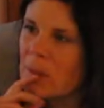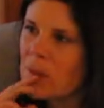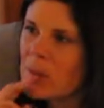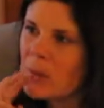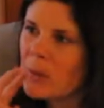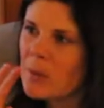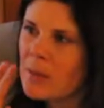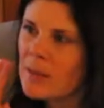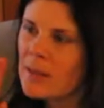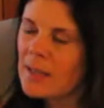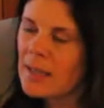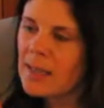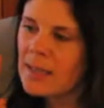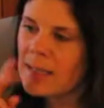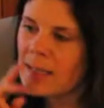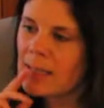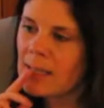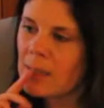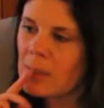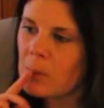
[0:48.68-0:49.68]
two
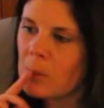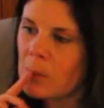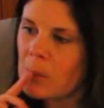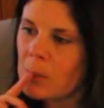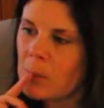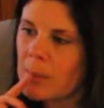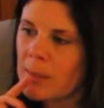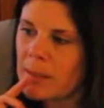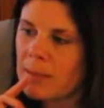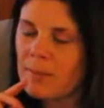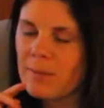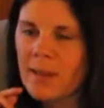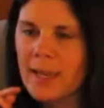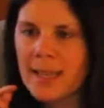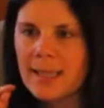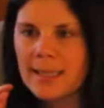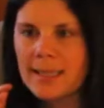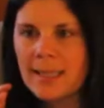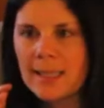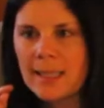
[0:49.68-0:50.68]
things that were really
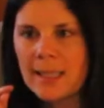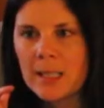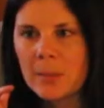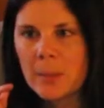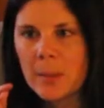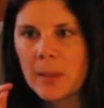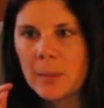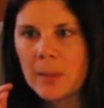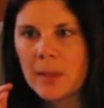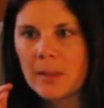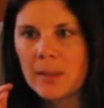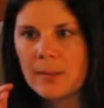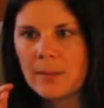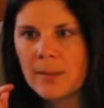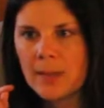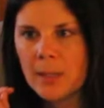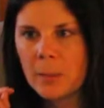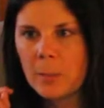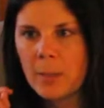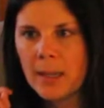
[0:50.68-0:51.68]
fascinating to me about the
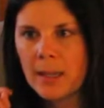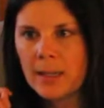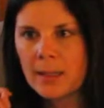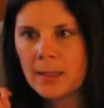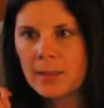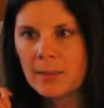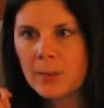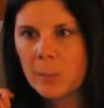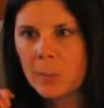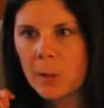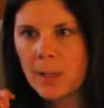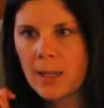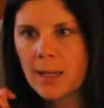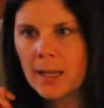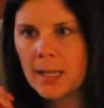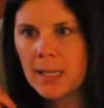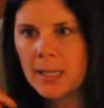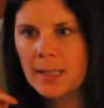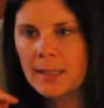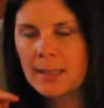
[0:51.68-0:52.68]
feedback from
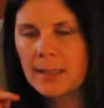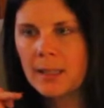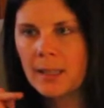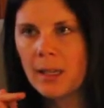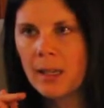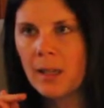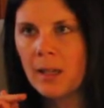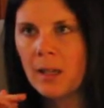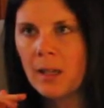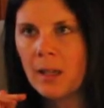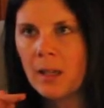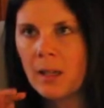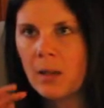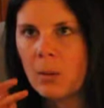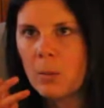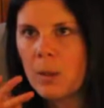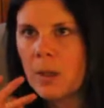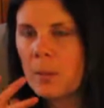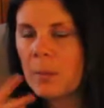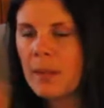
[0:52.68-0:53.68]
clients.
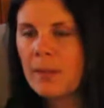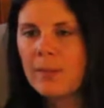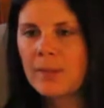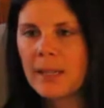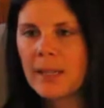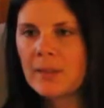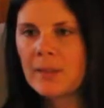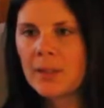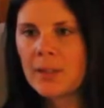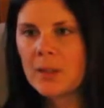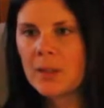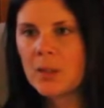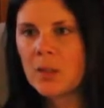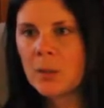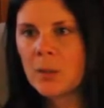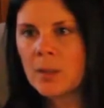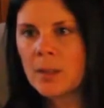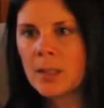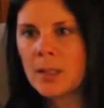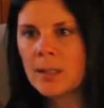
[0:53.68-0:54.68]
One of my favorite
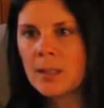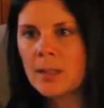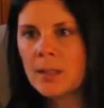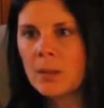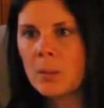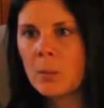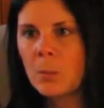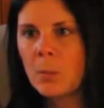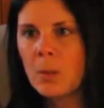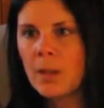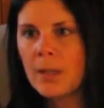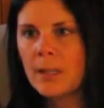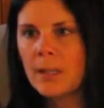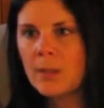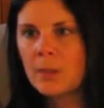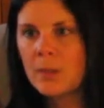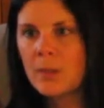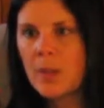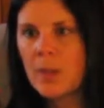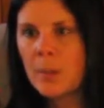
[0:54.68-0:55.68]
stories
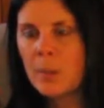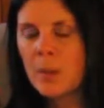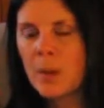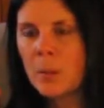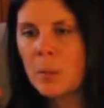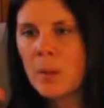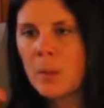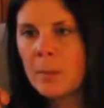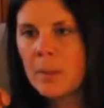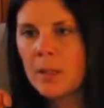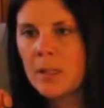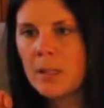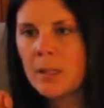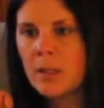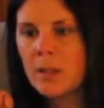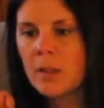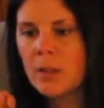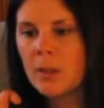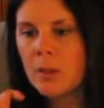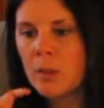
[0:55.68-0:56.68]
was from a woman
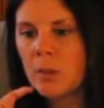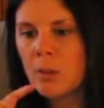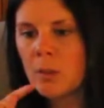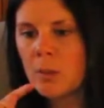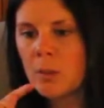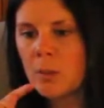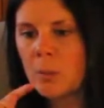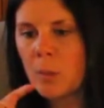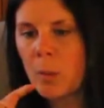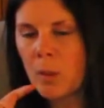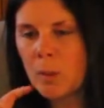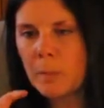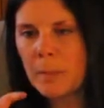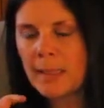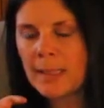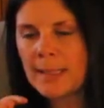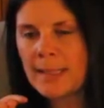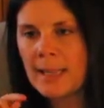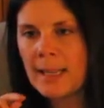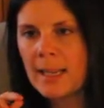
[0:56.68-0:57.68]
who pulled
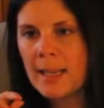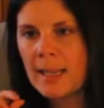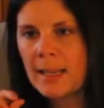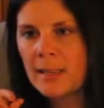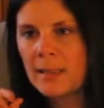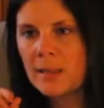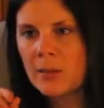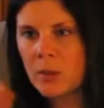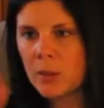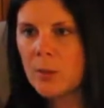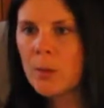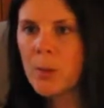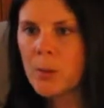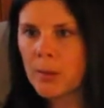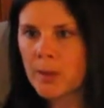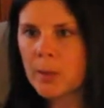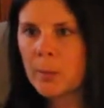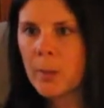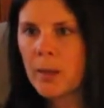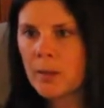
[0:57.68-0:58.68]
me aside. She knew I
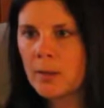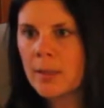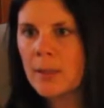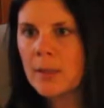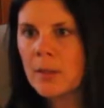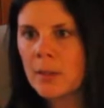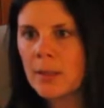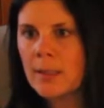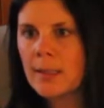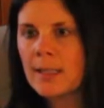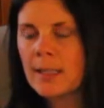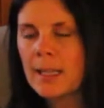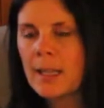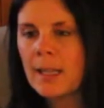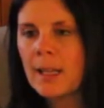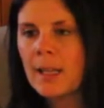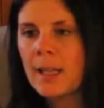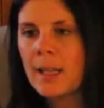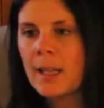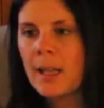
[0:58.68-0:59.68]
was a spa director and
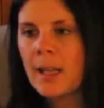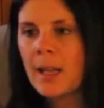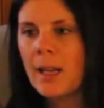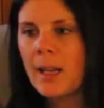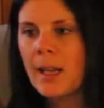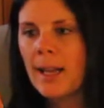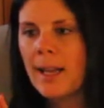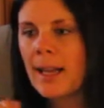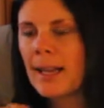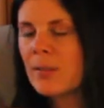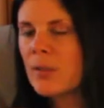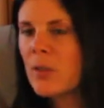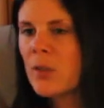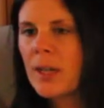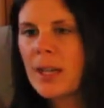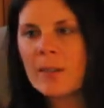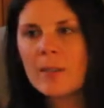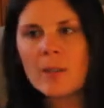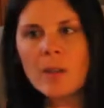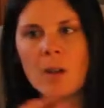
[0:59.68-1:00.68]
said, I've
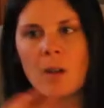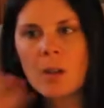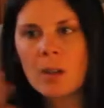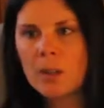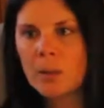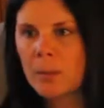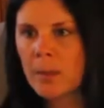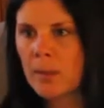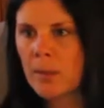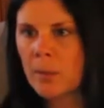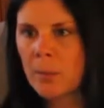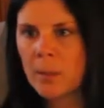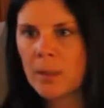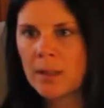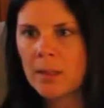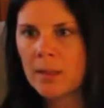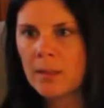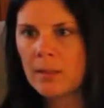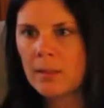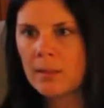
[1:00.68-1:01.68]
traveled all around the
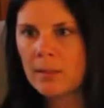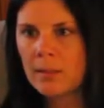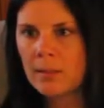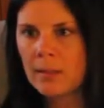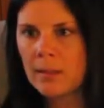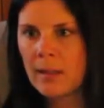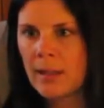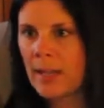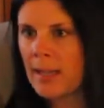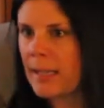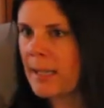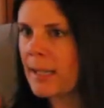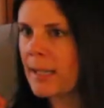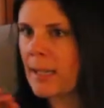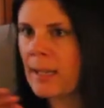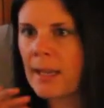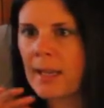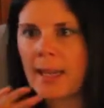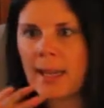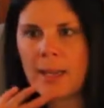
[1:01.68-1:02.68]
world.
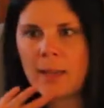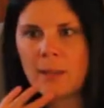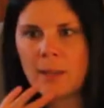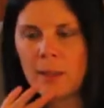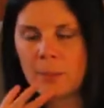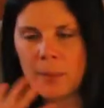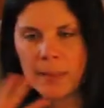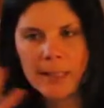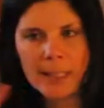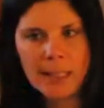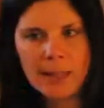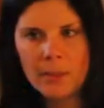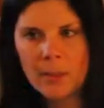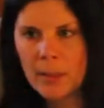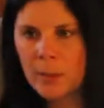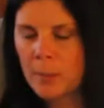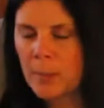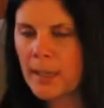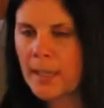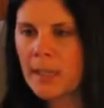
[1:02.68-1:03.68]
I receive
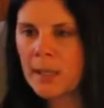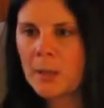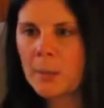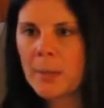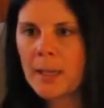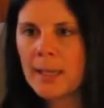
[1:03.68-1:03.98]
on a regular